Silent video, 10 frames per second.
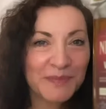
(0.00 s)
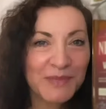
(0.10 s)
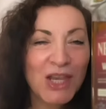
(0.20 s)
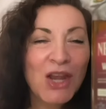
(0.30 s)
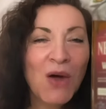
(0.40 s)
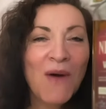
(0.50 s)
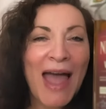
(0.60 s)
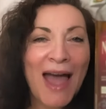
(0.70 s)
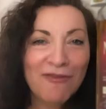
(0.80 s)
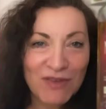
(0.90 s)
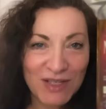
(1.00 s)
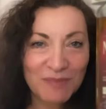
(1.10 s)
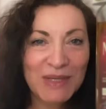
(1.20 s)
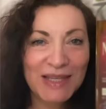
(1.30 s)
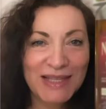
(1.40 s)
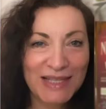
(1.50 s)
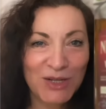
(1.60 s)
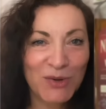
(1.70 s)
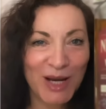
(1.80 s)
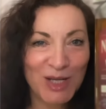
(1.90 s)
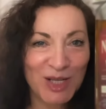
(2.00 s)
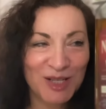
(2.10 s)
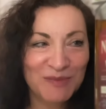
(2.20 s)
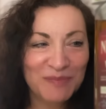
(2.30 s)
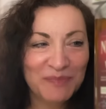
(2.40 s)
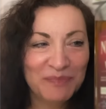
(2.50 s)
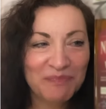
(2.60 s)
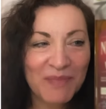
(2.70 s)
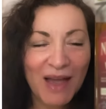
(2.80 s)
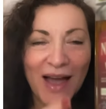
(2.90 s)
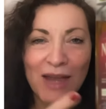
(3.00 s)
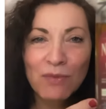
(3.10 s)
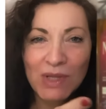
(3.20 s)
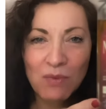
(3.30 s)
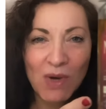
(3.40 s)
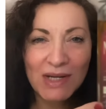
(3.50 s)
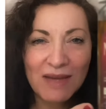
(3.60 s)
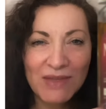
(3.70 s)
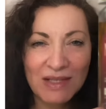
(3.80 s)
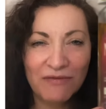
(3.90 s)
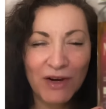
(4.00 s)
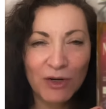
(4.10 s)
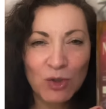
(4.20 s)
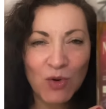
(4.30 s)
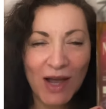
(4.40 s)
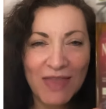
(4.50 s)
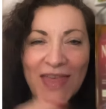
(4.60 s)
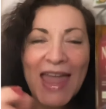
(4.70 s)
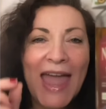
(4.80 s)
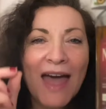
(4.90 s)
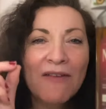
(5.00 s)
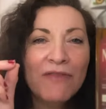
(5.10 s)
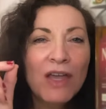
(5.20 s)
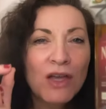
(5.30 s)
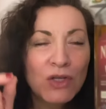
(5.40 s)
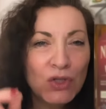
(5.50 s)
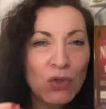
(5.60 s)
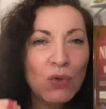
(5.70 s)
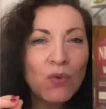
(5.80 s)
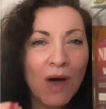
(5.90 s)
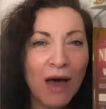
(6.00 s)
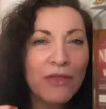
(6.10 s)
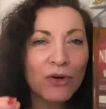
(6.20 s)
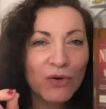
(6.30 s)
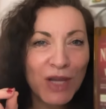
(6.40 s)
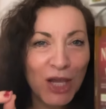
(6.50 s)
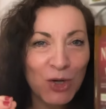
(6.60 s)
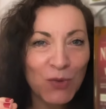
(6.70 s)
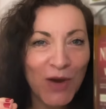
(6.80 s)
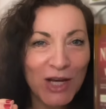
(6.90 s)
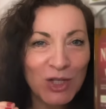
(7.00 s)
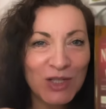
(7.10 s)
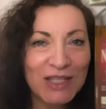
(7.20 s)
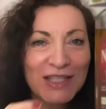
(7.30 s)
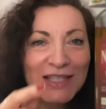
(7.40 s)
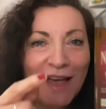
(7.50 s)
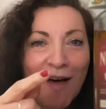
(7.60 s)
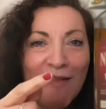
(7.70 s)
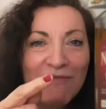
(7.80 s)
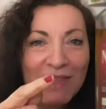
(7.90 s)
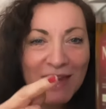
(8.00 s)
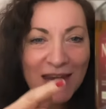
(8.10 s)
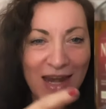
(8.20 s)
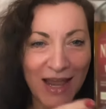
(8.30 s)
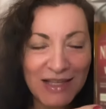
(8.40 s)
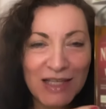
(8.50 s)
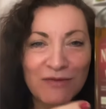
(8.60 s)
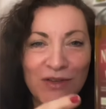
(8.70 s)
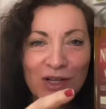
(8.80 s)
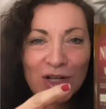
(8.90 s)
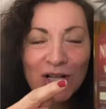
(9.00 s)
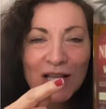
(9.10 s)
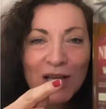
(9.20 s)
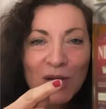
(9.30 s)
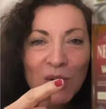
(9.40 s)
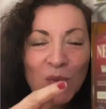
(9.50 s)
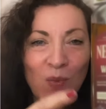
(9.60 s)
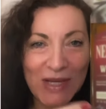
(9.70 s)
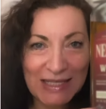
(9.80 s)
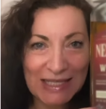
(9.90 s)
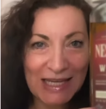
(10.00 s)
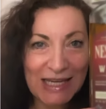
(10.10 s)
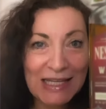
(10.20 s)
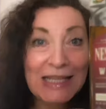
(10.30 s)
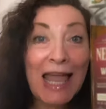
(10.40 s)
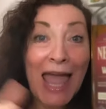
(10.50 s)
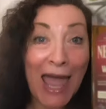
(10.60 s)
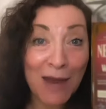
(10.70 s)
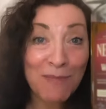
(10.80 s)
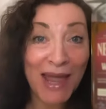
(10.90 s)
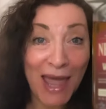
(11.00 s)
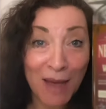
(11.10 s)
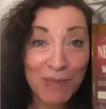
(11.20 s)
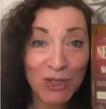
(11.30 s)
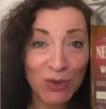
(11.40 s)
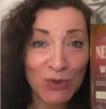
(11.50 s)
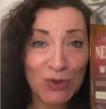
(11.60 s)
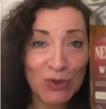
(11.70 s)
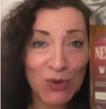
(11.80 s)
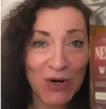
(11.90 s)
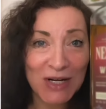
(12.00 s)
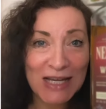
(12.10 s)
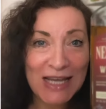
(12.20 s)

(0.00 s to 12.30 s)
You know, after some consideration, I really want to give this a fair try. They have two other iterations of the Nestville whiskey at my Happy Juice store.